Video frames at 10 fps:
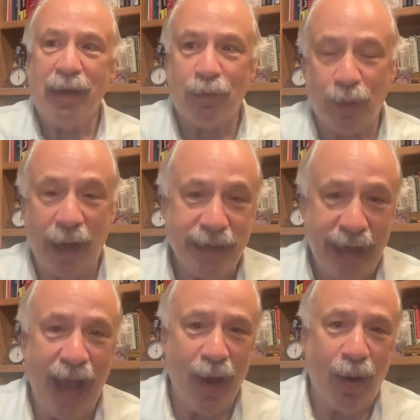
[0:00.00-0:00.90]
Right
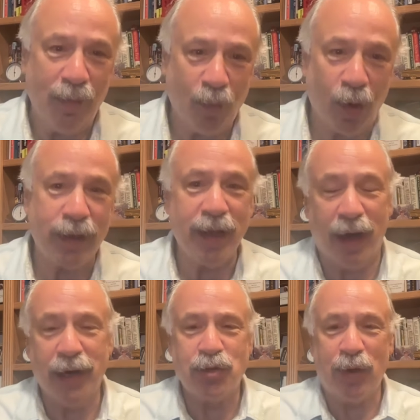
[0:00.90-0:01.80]
now, I'm working
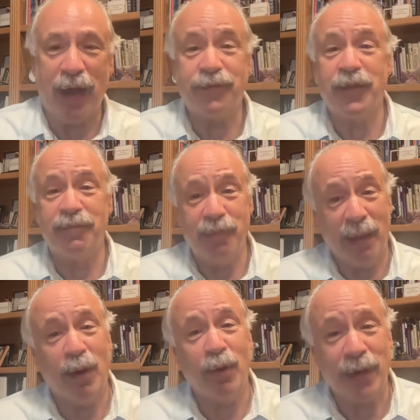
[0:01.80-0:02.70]
on a draft of
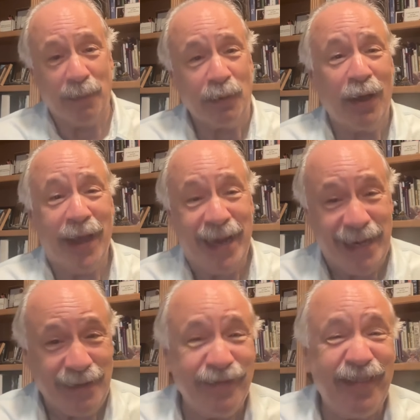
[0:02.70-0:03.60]
memo number
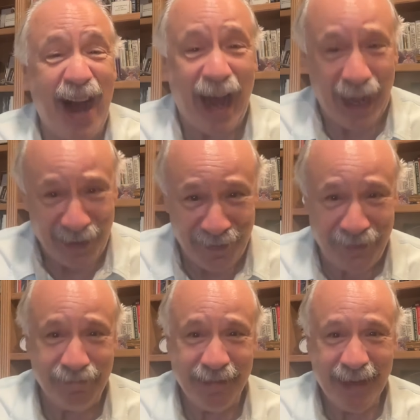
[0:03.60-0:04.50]

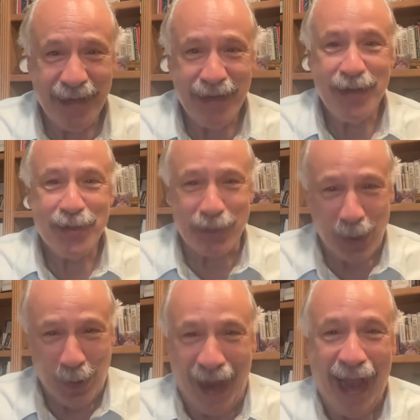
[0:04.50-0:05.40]
85.
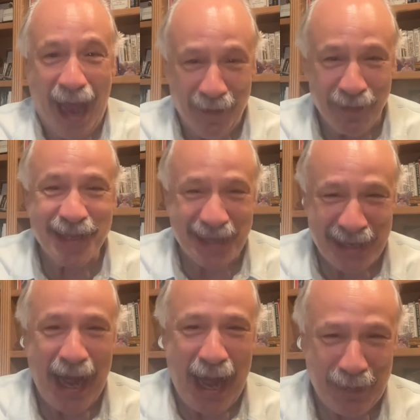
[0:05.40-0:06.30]
So I haven't
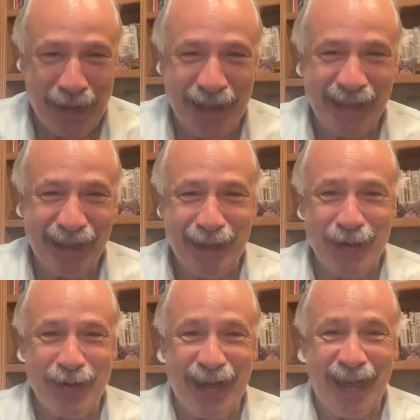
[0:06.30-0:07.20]
stopped.
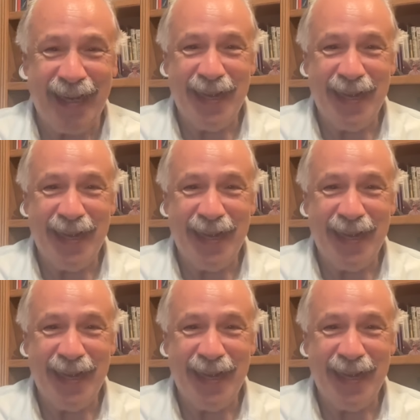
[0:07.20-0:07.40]
Okay.